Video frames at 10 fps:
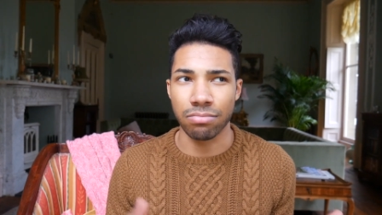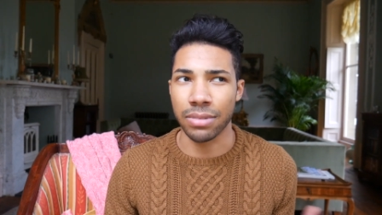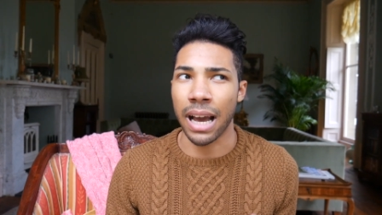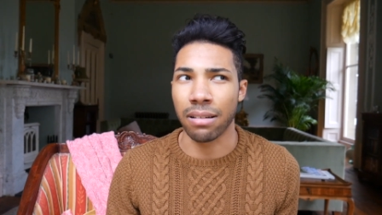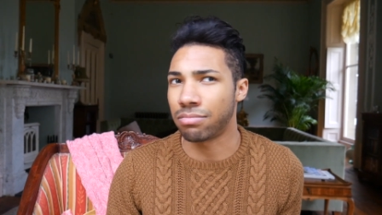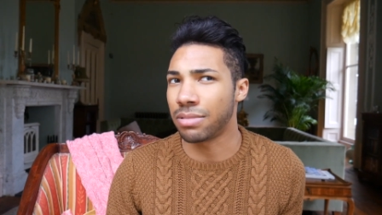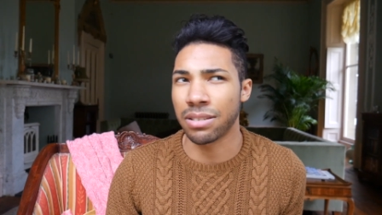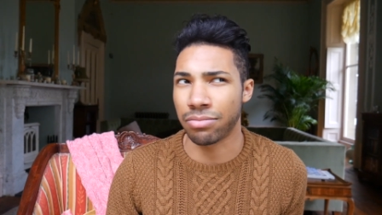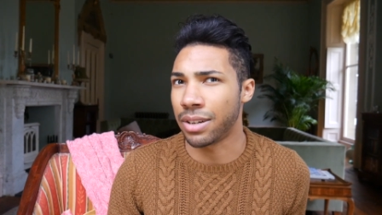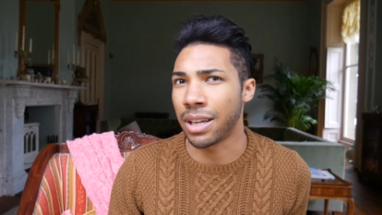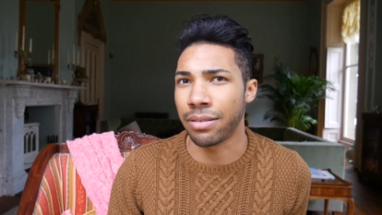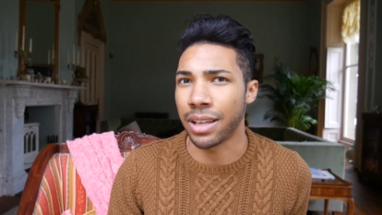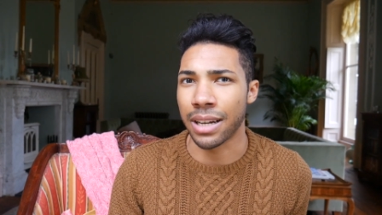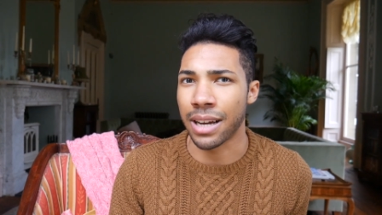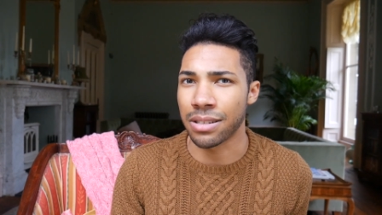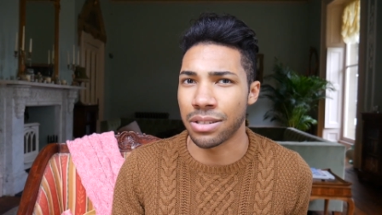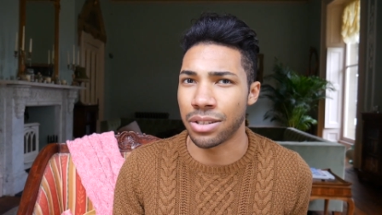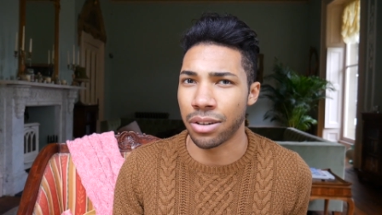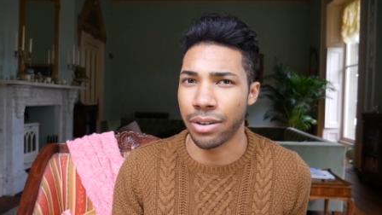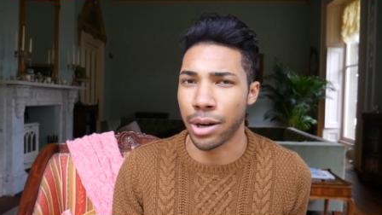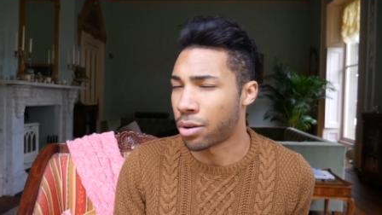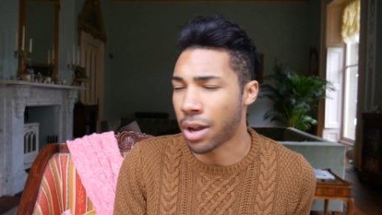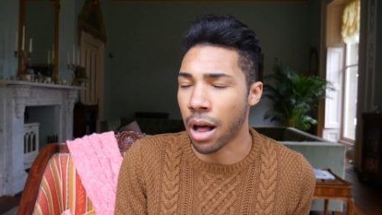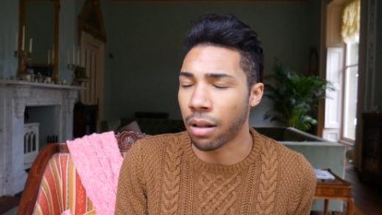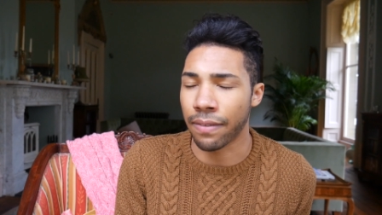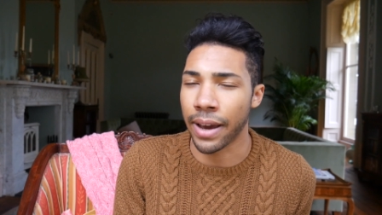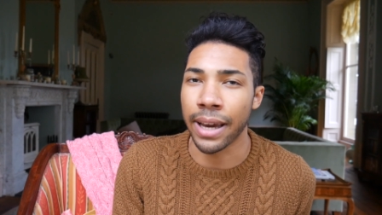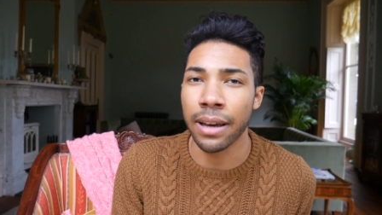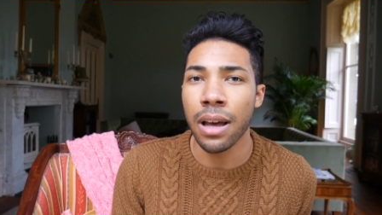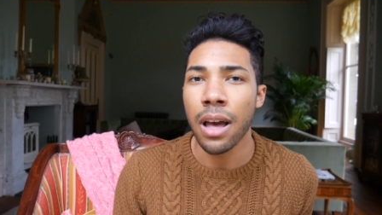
yeah, it's really, really nice and sugary and unhealthy.